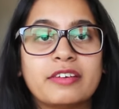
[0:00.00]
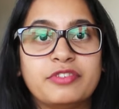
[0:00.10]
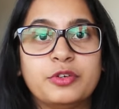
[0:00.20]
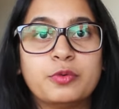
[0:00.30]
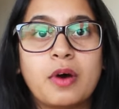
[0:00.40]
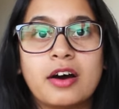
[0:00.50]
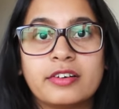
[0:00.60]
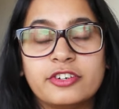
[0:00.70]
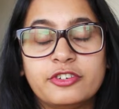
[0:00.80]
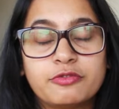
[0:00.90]
if you
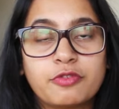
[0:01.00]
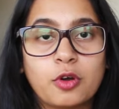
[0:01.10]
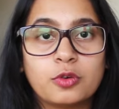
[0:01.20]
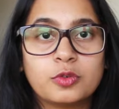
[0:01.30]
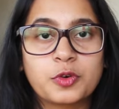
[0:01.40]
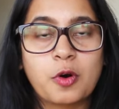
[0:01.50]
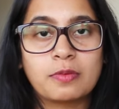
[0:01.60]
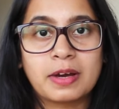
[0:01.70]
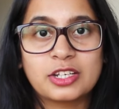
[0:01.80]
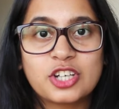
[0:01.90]
are a new follower
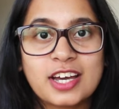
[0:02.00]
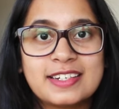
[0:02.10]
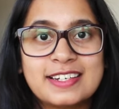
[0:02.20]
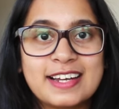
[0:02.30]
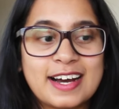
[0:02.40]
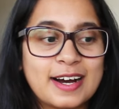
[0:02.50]
on my channel.